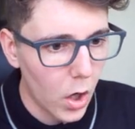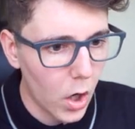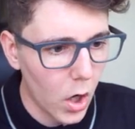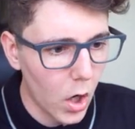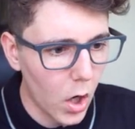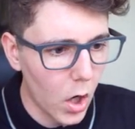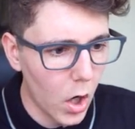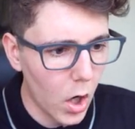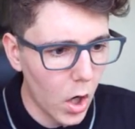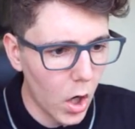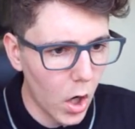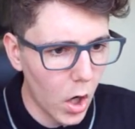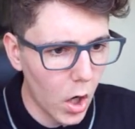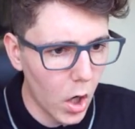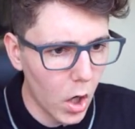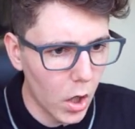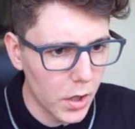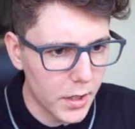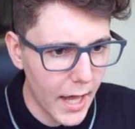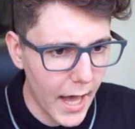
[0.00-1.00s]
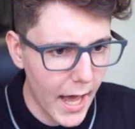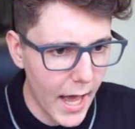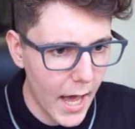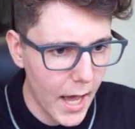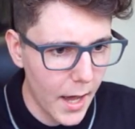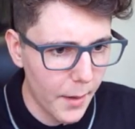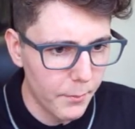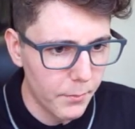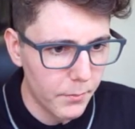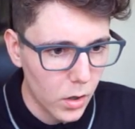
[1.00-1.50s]
Oh,
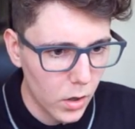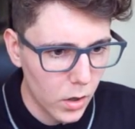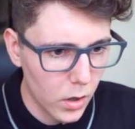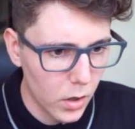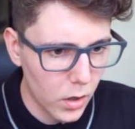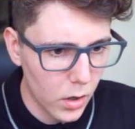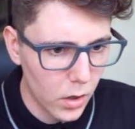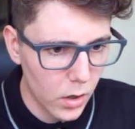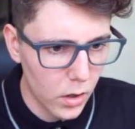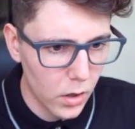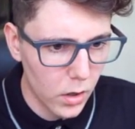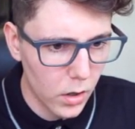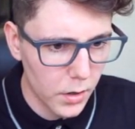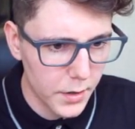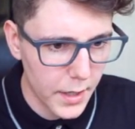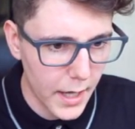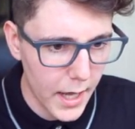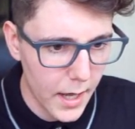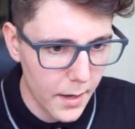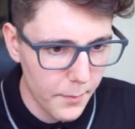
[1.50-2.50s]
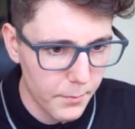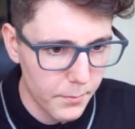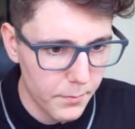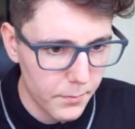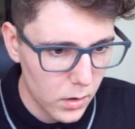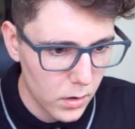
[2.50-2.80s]
damn. Oh, damn.